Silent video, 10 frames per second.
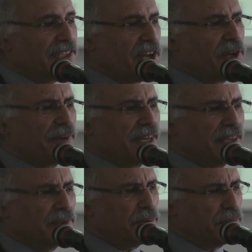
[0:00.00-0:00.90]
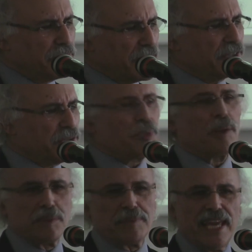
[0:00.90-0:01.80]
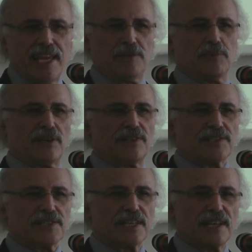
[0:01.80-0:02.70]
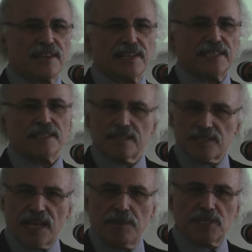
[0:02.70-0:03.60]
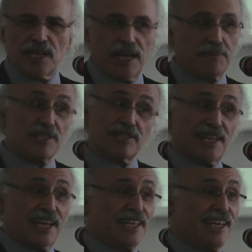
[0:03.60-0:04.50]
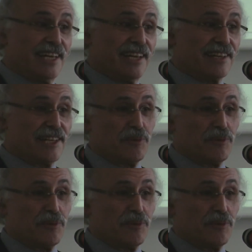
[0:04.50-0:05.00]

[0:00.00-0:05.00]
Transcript: So the problem here was that at the same time, just like here,